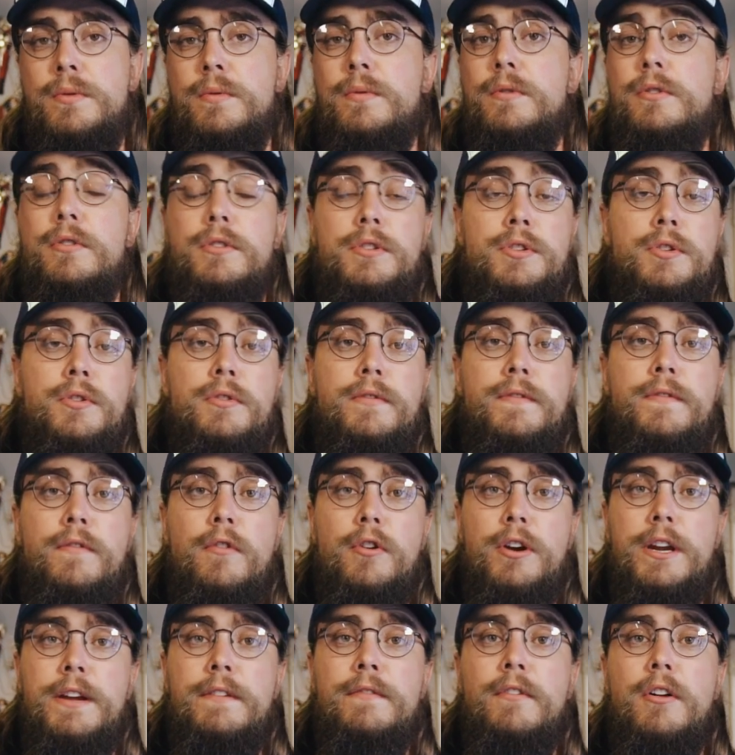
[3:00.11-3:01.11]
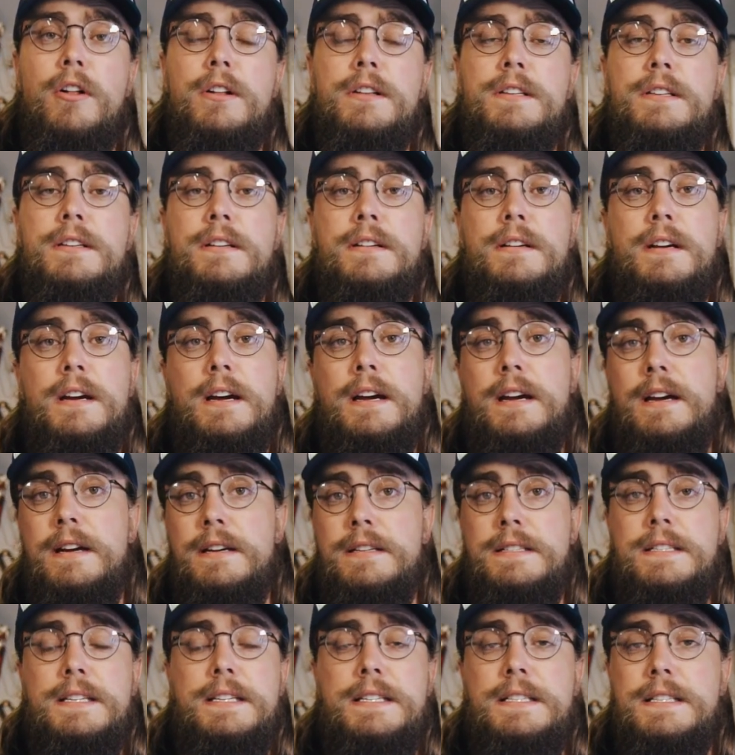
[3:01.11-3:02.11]
your 240 volt uh,
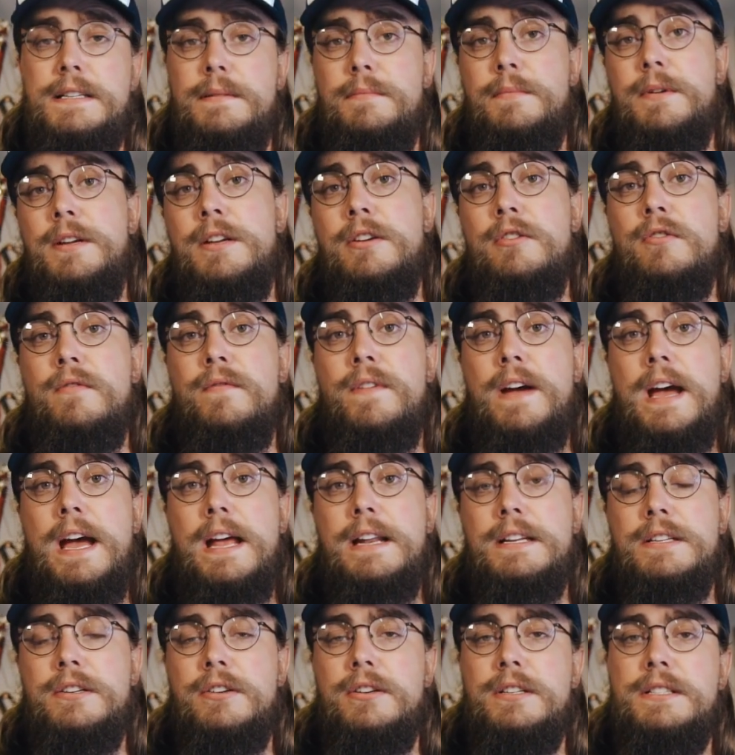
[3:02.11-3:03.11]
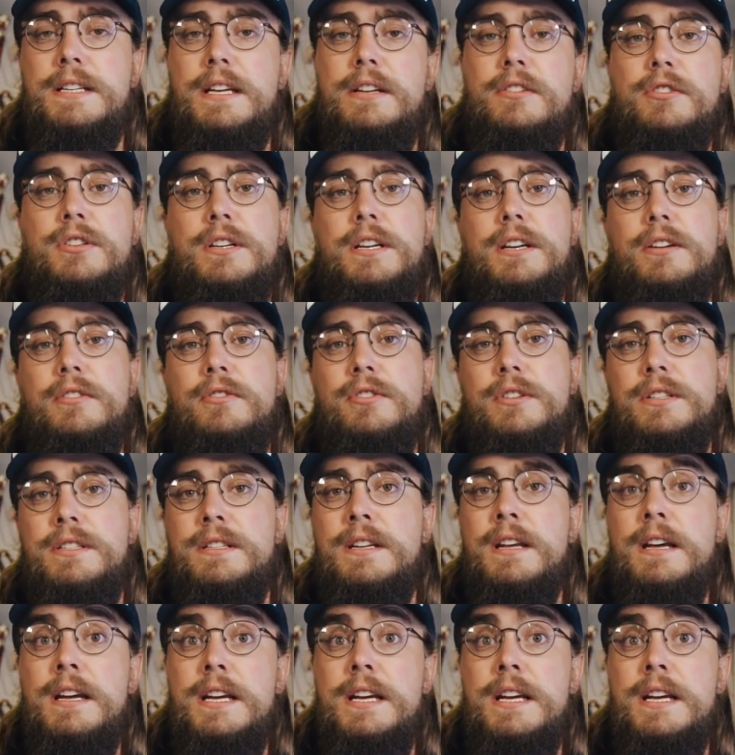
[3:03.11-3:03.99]
system in your van, so essentially you just